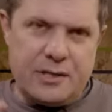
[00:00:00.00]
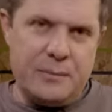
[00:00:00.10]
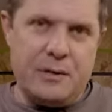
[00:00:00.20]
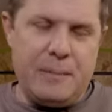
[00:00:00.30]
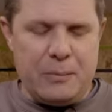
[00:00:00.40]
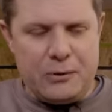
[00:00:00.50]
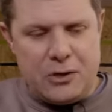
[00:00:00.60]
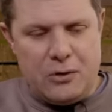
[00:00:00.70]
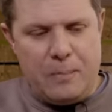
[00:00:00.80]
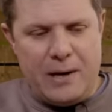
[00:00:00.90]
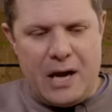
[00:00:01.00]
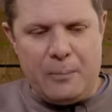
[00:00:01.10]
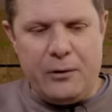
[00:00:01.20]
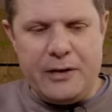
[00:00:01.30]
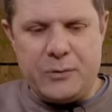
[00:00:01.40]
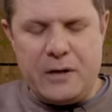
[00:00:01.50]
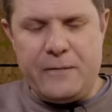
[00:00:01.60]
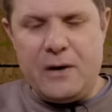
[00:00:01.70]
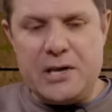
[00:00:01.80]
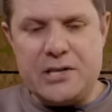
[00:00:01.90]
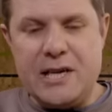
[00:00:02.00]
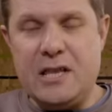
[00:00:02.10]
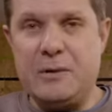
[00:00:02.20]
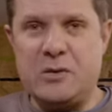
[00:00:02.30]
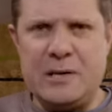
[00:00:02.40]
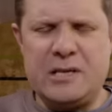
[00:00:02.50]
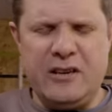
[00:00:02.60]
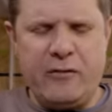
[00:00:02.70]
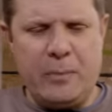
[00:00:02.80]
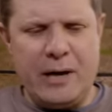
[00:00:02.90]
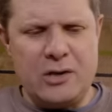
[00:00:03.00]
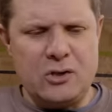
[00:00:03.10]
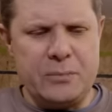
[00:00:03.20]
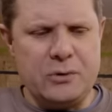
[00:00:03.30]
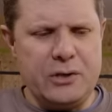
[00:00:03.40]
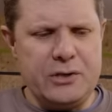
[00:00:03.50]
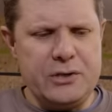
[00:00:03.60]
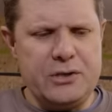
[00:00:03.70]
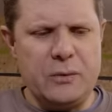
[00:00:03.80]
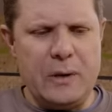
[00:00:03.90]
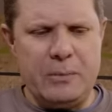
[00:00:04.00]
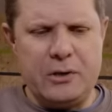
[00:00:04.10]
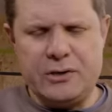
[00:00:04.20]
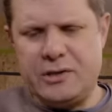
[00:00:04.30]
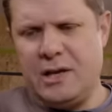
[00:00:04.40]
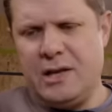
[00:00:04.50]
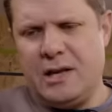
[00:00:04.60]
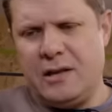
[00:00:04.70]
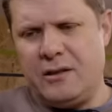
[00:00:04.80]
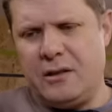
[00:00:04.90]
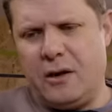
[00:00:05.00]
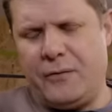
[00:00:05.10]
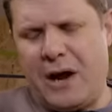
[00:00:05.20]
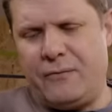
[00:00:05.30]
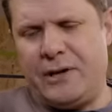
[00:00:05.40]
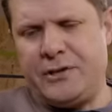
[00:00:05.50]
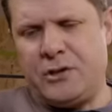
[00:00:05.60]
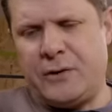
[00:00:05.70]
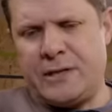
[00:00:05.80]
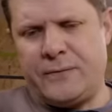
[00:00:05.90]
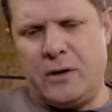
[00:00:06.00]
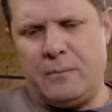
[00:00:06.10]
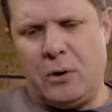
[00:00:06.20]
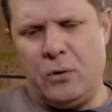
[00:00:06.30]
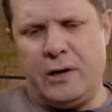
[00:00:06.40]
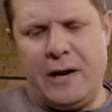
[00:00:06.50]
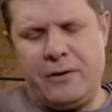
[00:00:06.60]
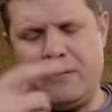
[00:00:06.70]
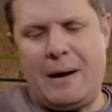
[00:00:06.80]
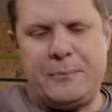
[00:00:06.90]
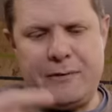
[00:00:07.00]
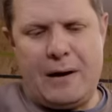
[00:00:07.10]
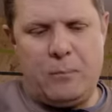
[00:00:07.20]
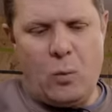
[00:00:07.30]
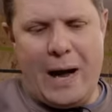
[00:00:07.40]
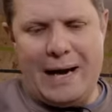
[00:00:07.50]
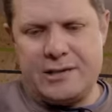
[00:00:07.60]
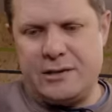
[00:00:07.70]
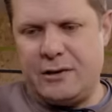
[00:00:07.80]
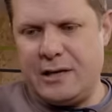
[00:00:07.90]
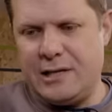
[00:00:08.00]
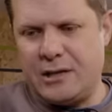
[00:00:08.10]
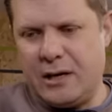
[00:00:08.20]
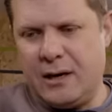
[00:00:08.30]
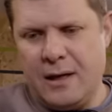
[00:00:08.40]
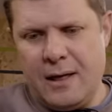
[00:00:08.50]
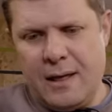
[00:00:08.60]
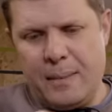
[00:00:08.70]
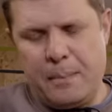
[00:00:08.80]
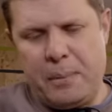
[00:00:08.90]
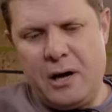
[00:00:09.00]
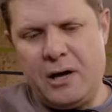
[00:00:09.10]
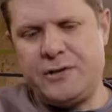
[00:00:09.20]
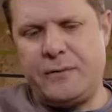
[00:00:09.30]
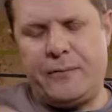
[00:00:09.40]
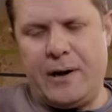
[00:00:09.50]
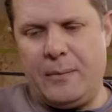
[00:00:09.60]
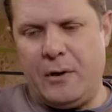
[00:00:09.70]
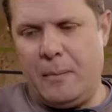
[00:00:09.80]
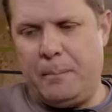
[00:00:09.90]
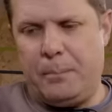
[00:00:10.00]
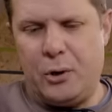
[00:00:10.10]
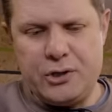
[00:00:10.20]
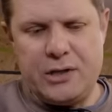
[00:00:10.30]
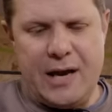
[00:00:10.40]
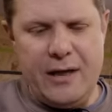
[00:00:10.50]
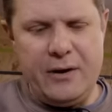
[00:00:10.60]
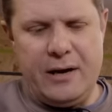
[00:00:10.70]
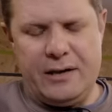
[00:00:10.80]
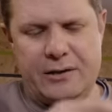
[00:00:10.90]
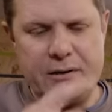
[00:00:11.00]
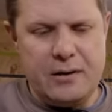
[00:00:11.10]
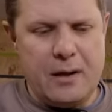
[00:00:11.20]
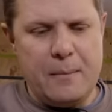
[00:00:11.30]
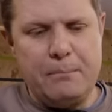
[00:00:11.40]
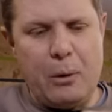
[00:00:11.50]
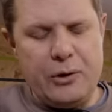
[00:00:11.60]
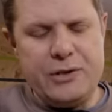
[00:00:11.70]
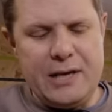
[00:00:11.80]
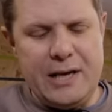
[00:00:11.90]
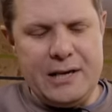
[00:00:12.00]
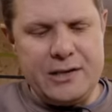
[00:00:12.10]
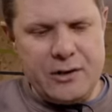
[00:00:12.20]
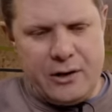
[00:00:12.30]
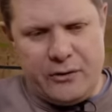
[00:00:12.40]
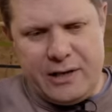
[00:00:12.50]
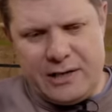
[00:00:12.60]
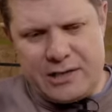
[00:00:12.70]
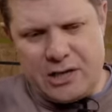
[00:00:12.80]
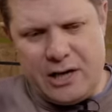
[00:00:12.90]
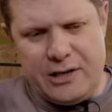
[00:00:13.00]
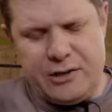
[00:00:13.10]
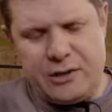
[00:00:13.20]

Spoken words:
something that people do pick up on these when they first see them, especially if a bike shop's not used to it, because of that resin transfer mold and everything wrapped around wax, is these are parts of a frame that are pushed together and bonded in. So on the inside,